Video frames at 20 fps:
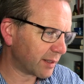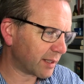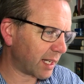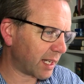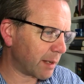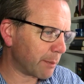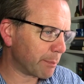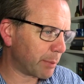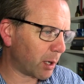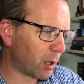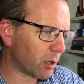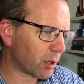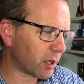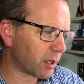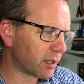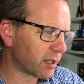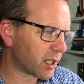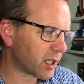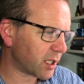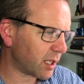They embark
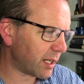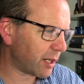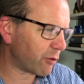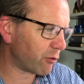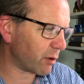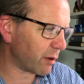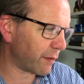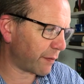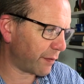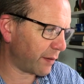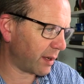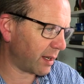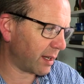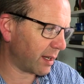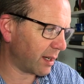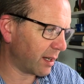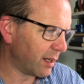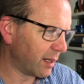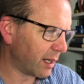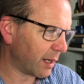on a secret
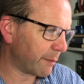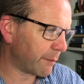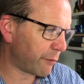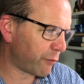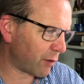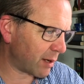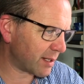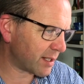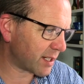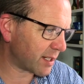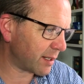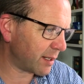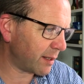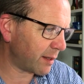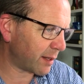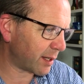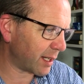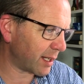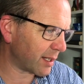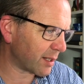affair, and
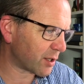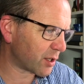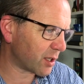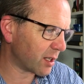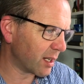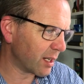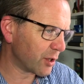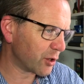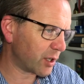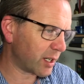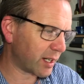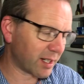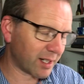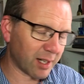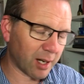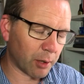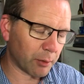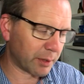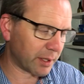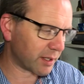Francine thinks she can
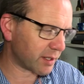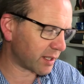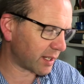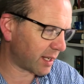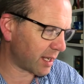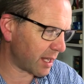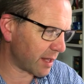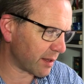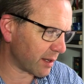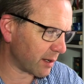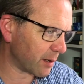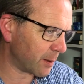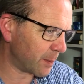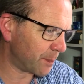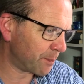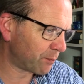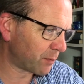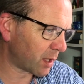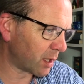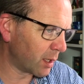hold it together.
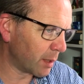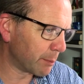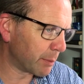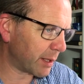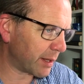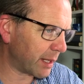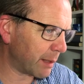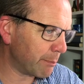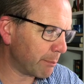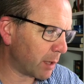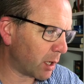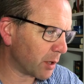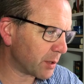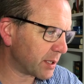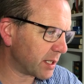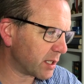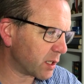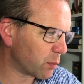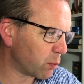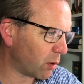But then
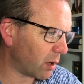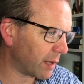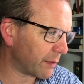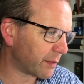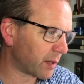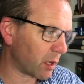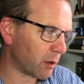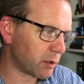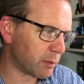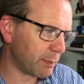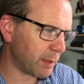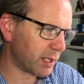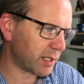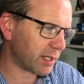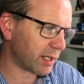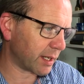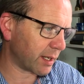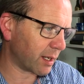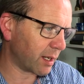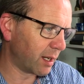Martin's wife goes
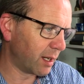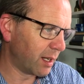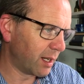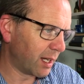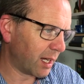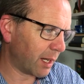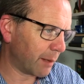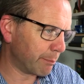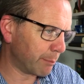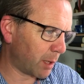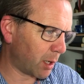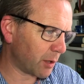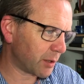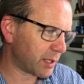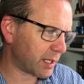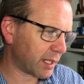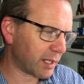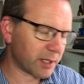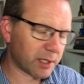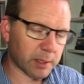missing, and
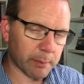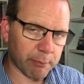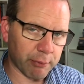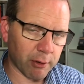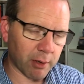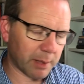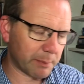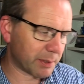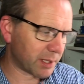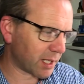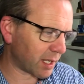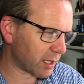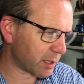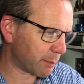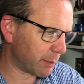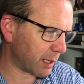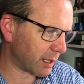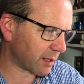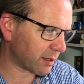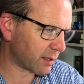Martin is the prime
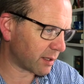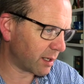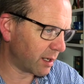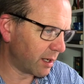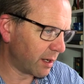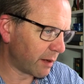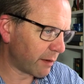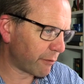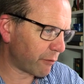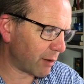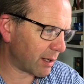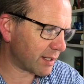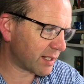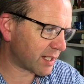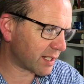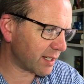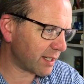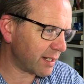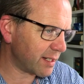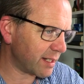suspect.
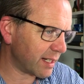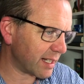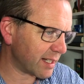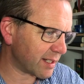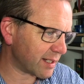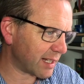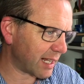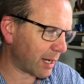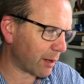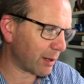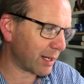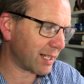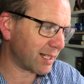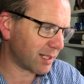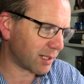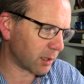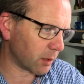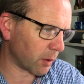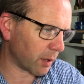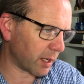Francine is now
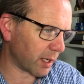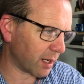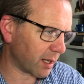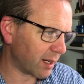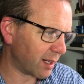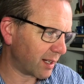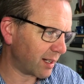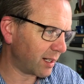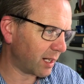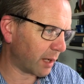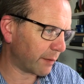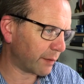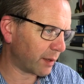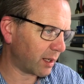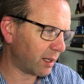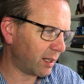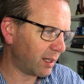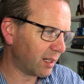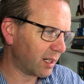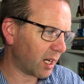his lawyer,
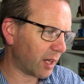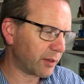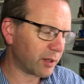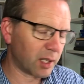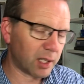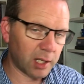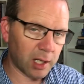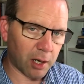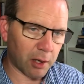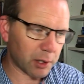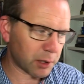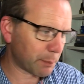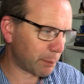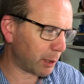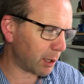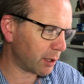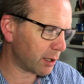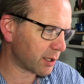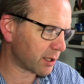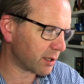lover, and the last
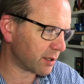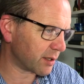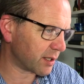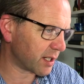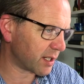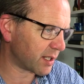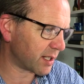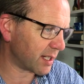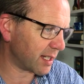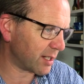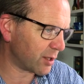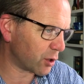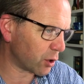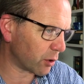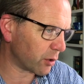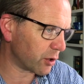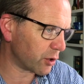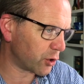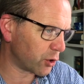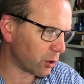person to see
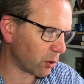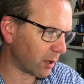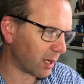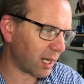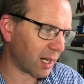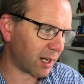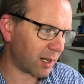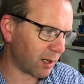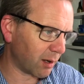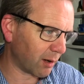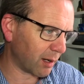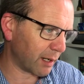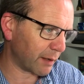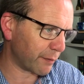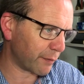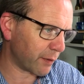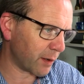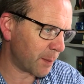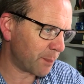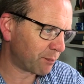Donna Joy
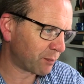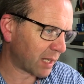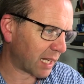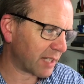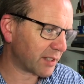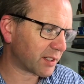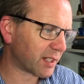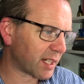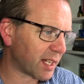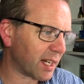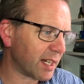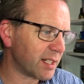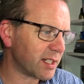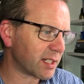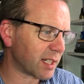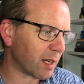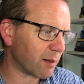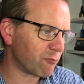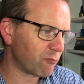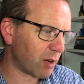alive. As the
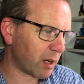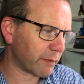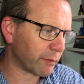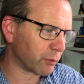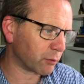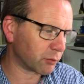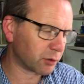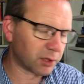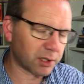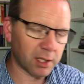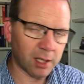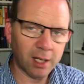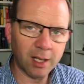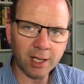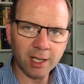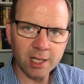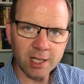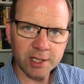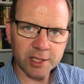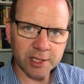case unravels,
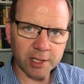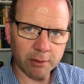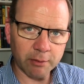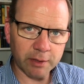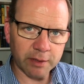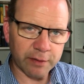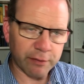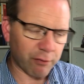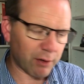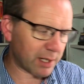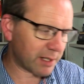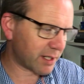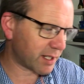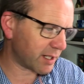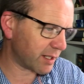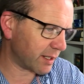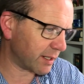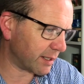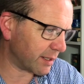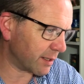so does
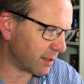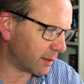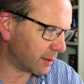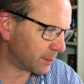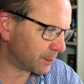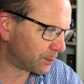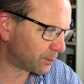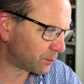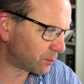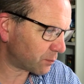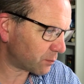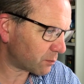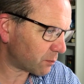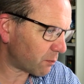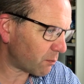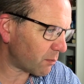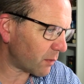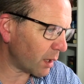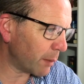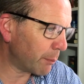Francine
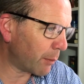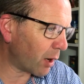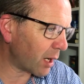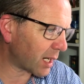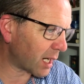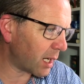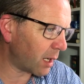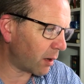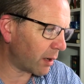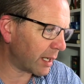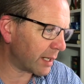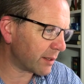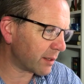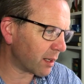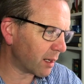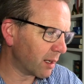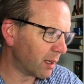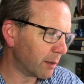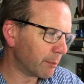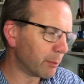my client,
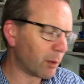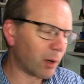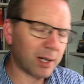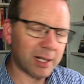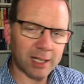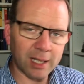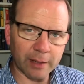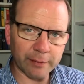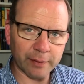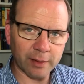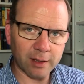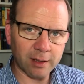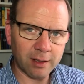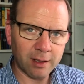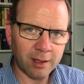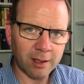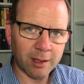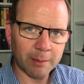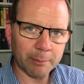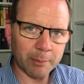my lover,
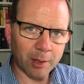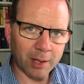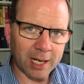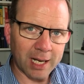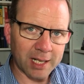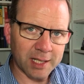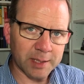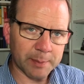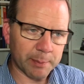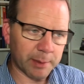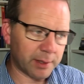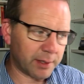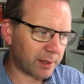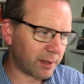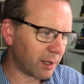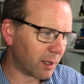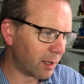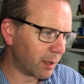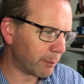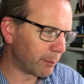my
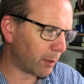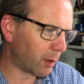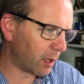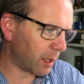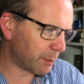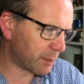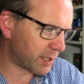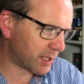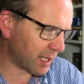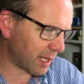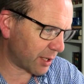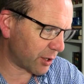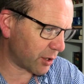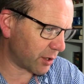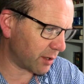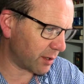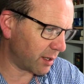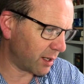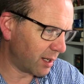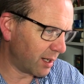husband, my
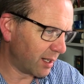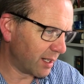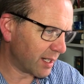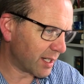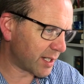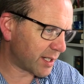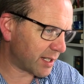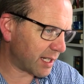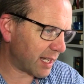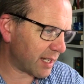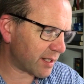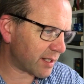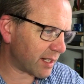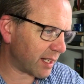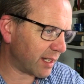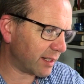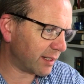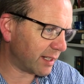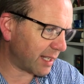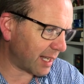obsession, set
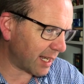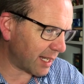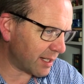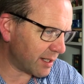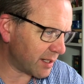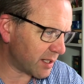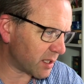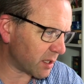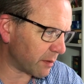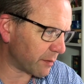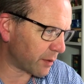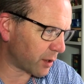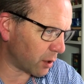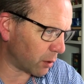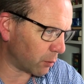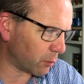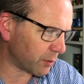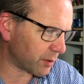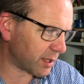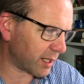in the Inns of
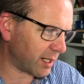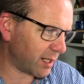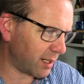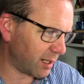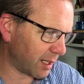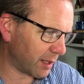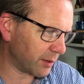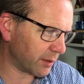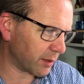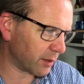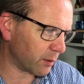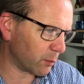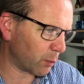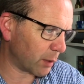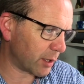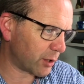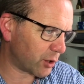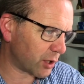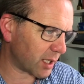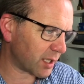Court in London,
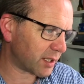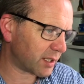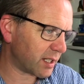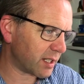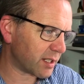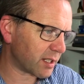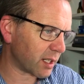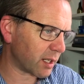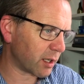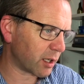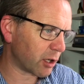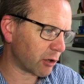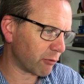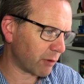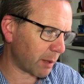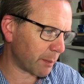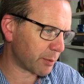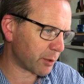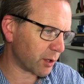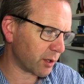where justice and
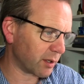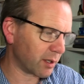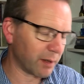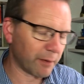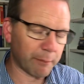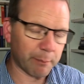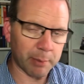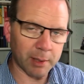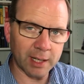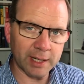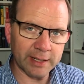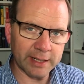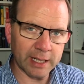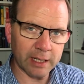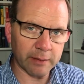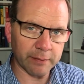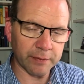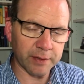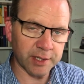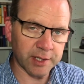corruption have played
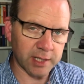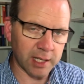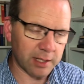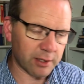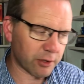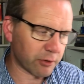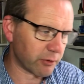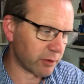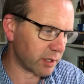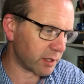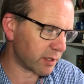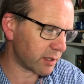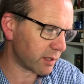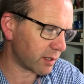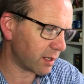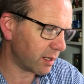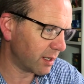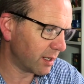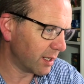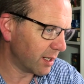out for centuries.